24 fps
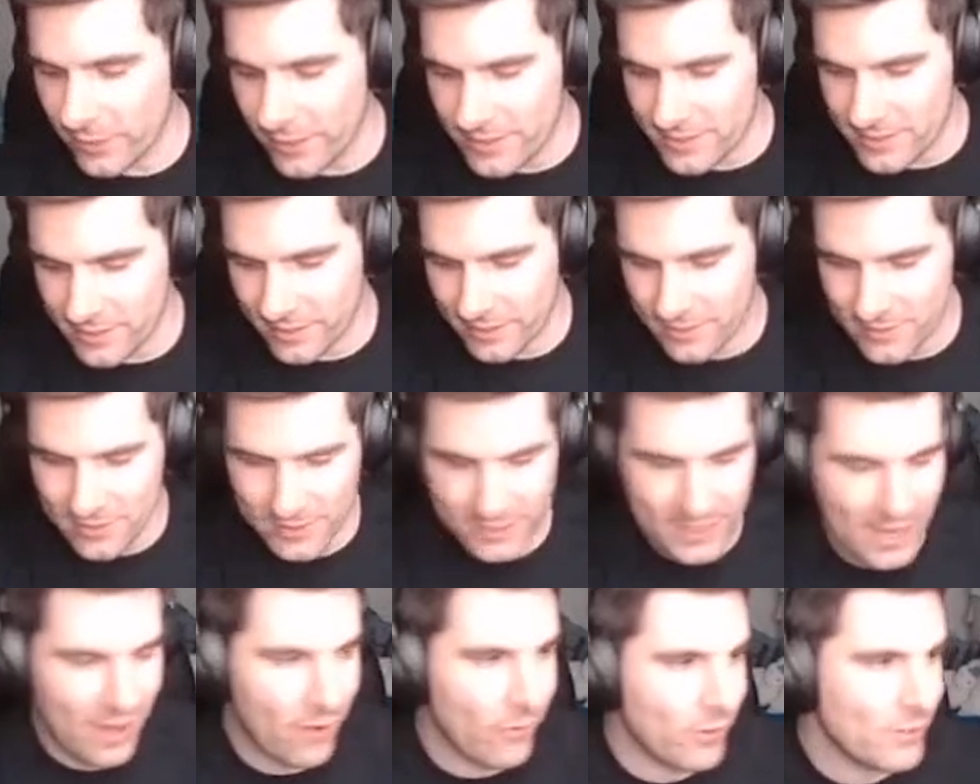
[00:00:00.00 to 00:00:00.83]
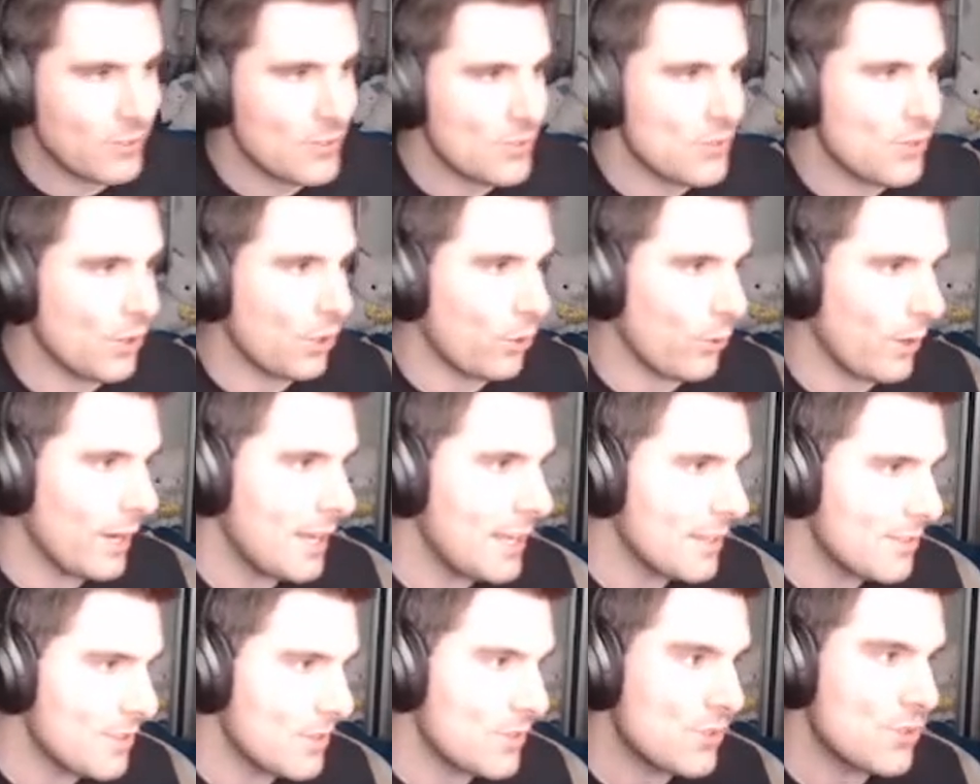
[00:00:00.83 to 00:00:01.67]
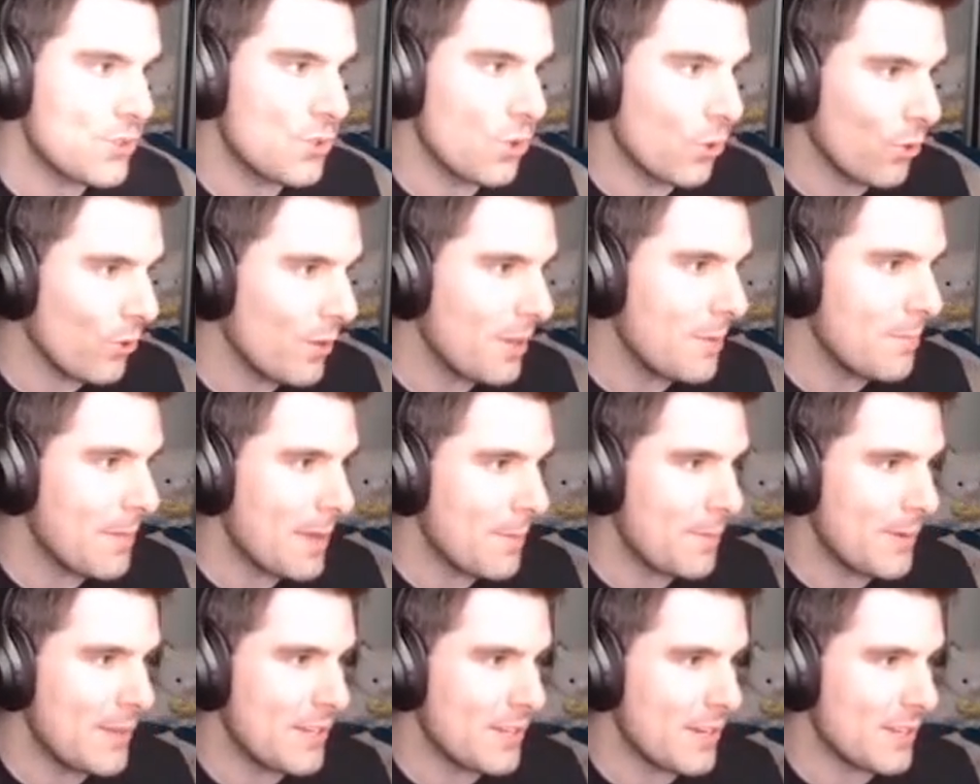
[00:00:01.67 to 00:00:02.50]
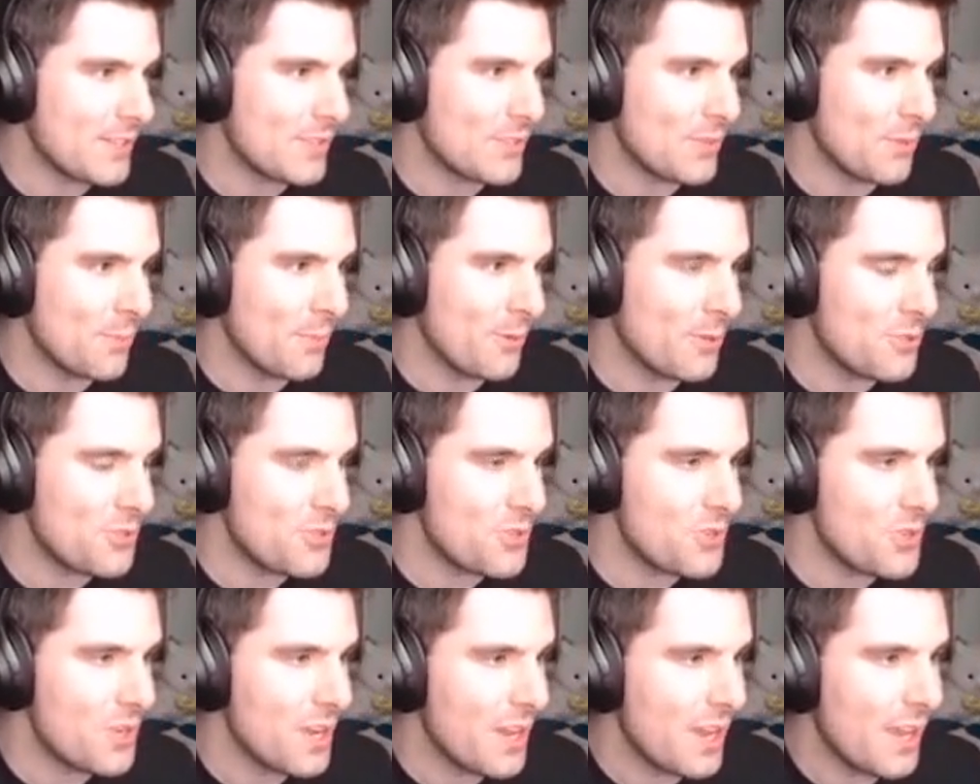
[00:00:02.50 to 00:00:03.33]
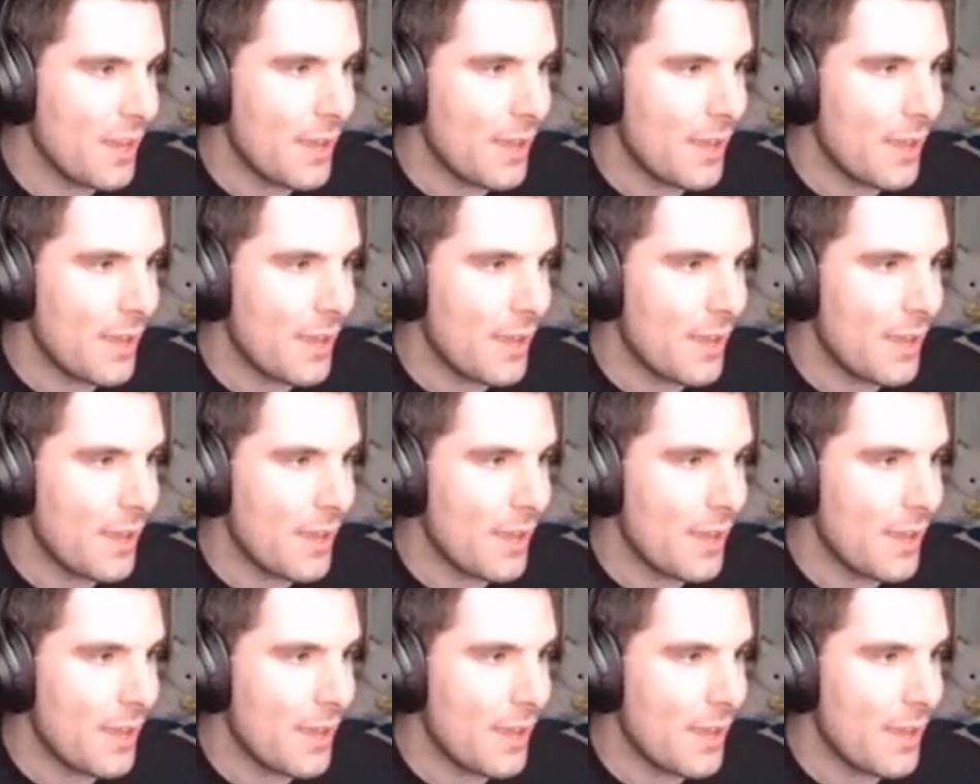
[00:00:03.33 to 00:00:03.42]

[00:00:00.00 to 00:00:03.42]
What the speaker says: it's like the characters are great, the story maybe not so much.